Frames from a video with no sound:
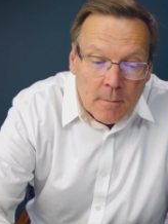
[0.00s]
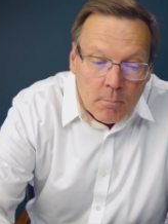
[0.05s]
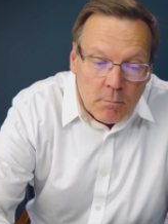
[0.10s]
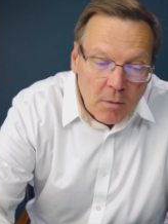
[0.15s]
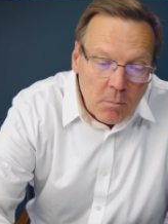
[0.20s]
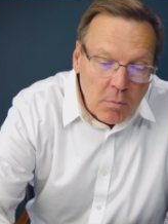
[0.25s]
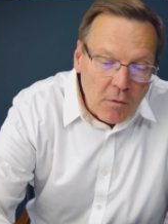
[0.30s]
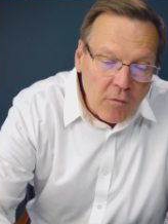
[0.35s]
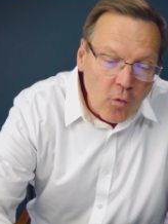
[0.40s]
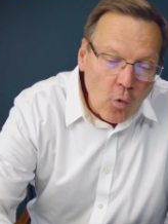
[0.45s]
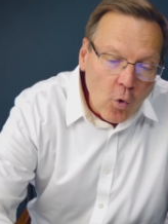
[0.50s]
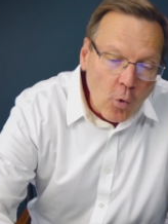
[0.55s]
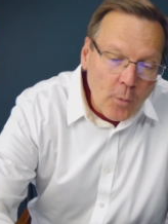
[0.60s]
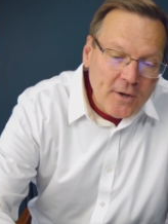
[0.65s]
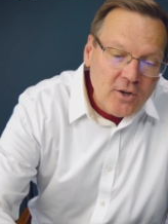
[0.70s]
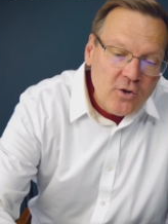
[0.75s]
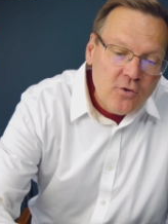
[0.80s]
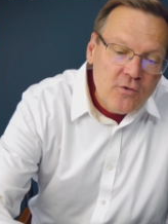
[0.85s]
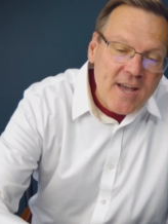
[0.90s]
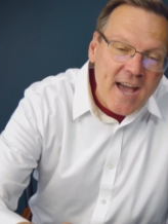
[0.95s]
But before
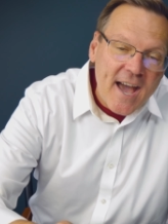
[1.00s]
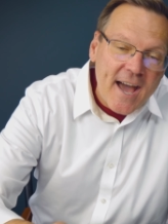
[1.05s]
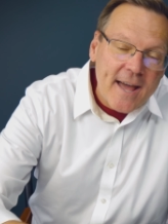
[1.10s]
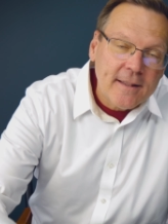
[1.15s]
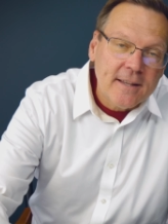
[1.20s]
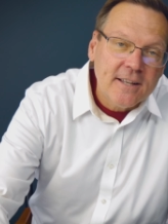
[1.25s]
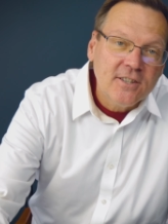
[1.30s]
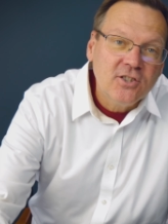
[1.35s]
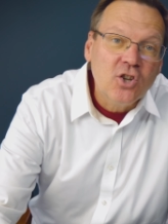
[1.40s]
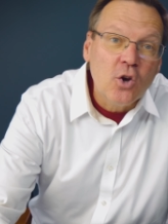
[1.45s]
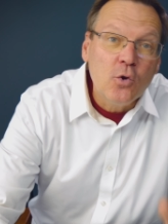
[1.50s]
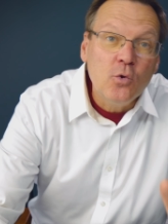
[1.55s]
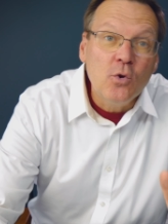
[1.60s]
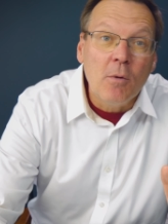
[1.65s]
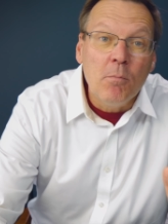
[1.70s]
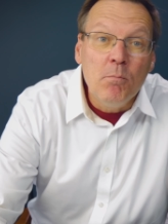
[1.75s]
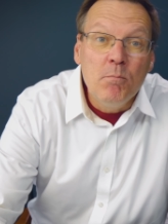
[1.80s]
we do that, let's go to a